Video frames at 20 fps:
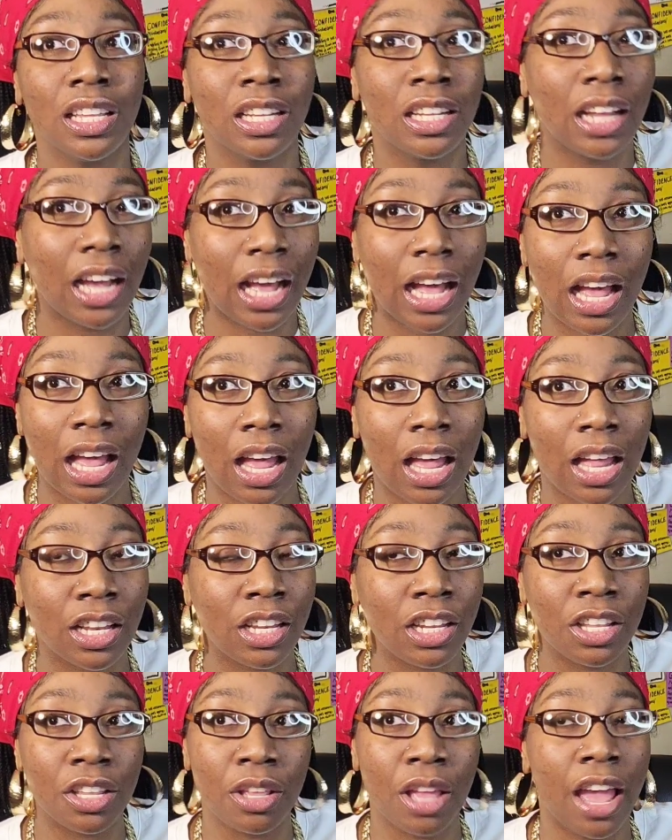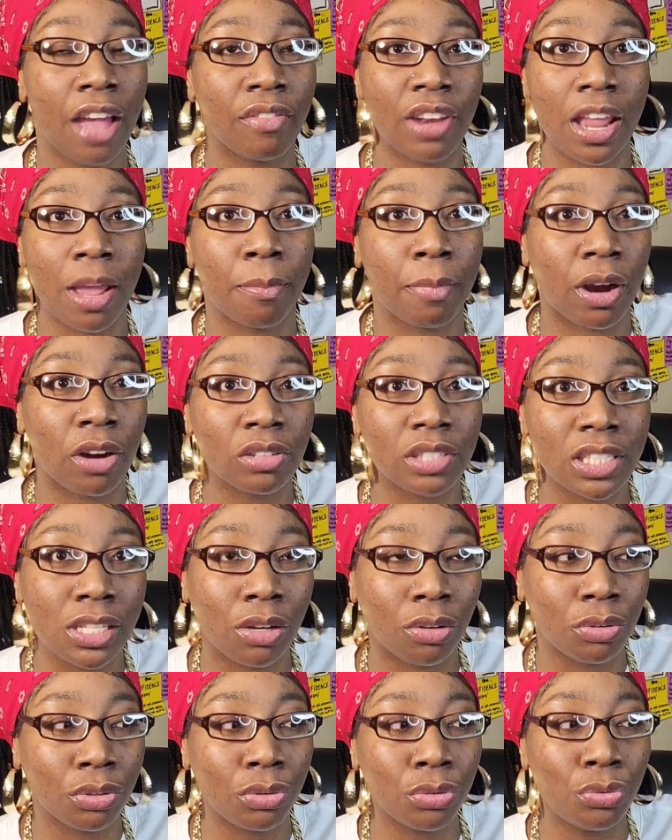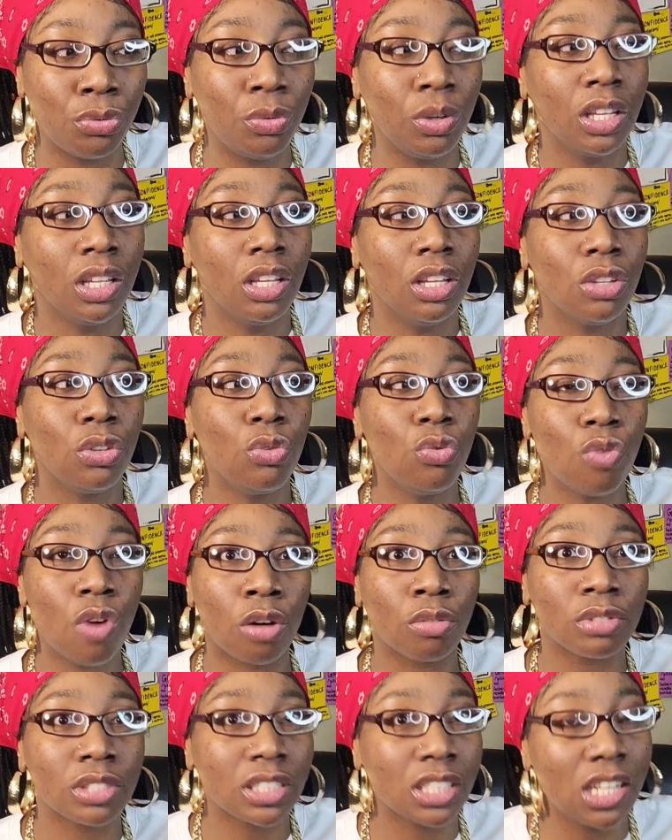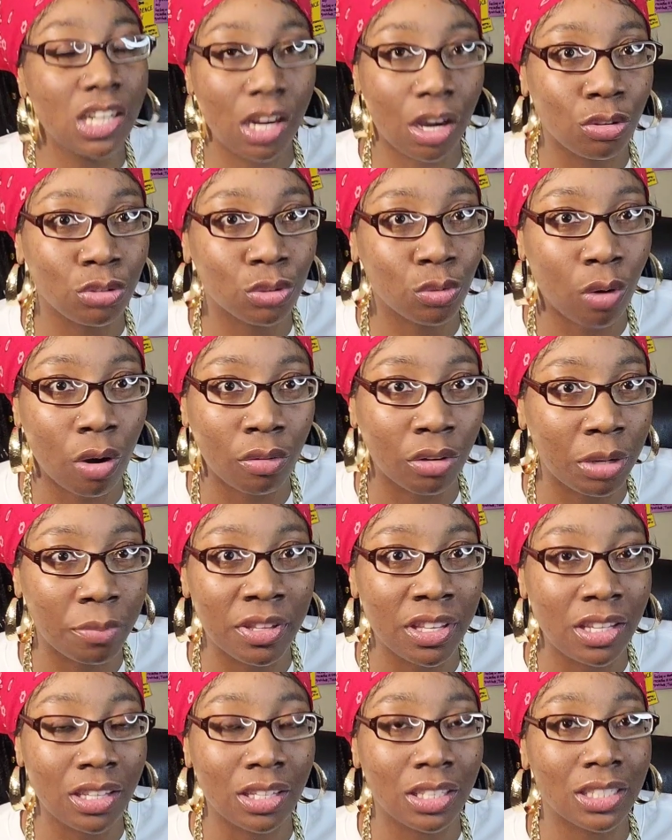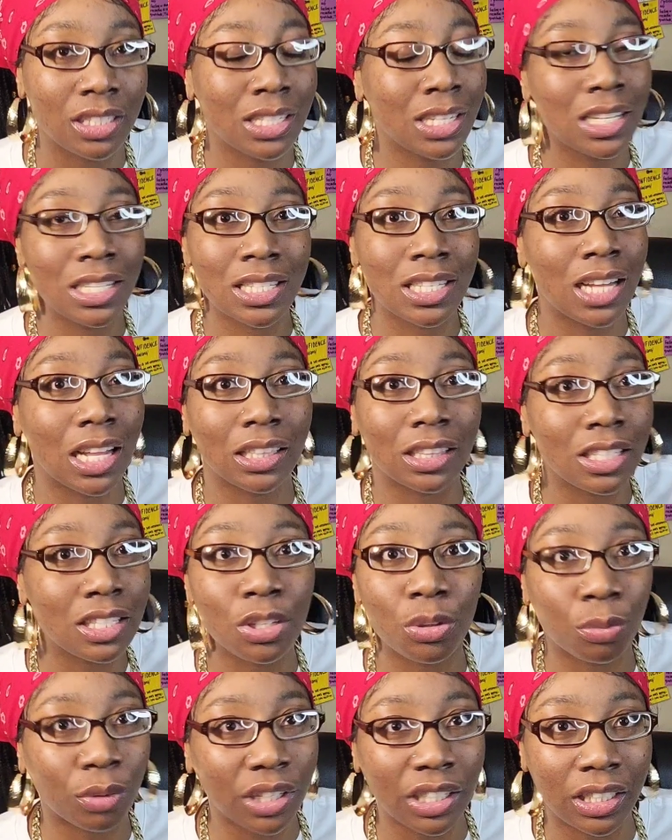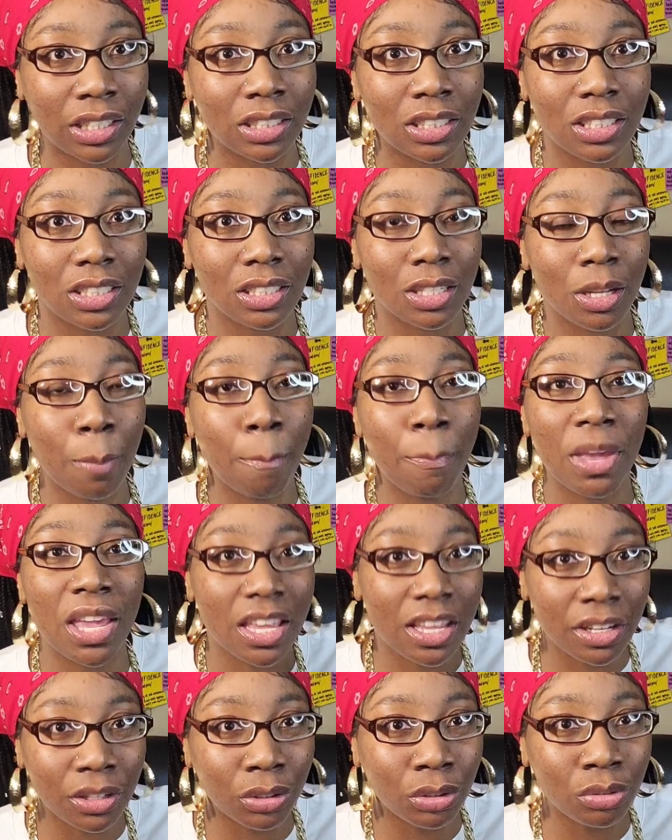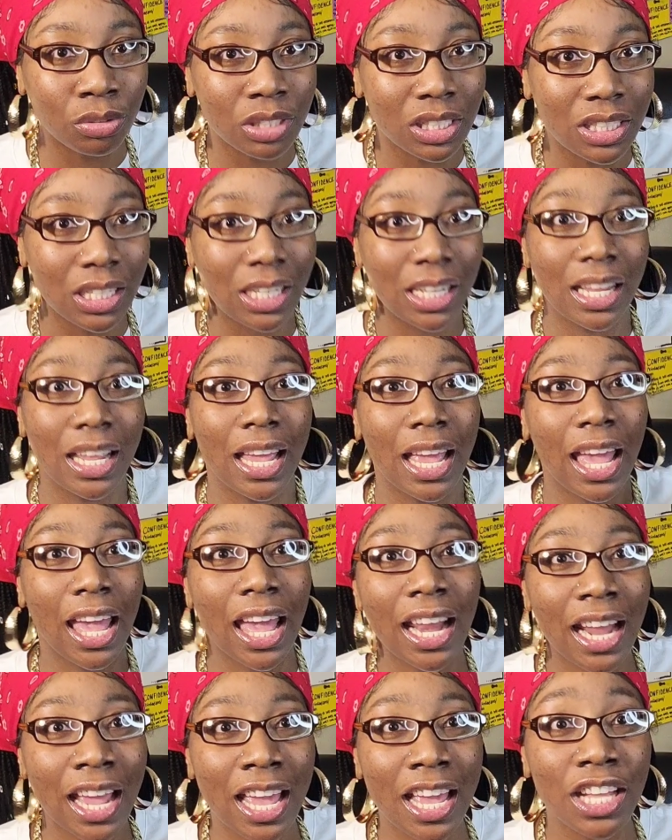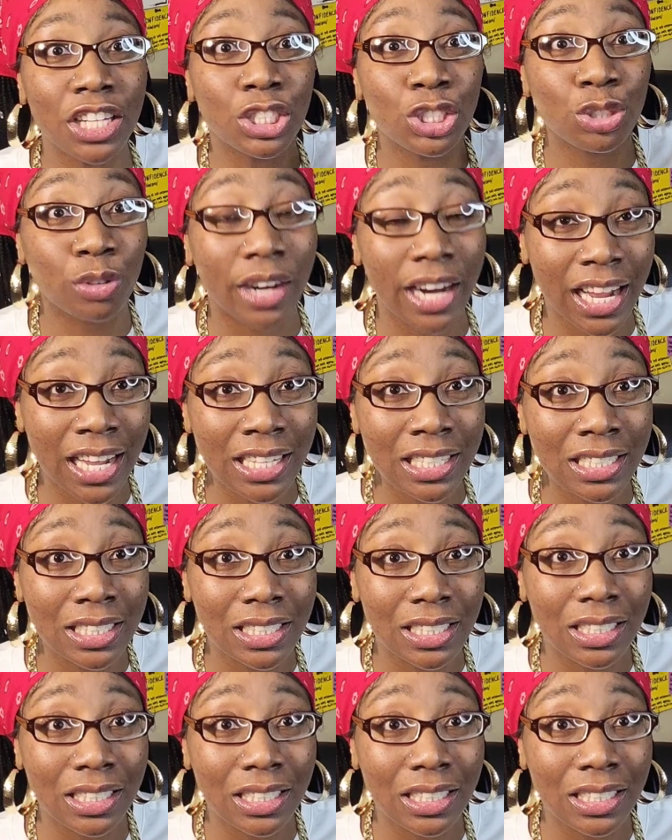God having that mercy on you, you gonna see those grown up years. And it's nothing to rush. Bills, headache, stress.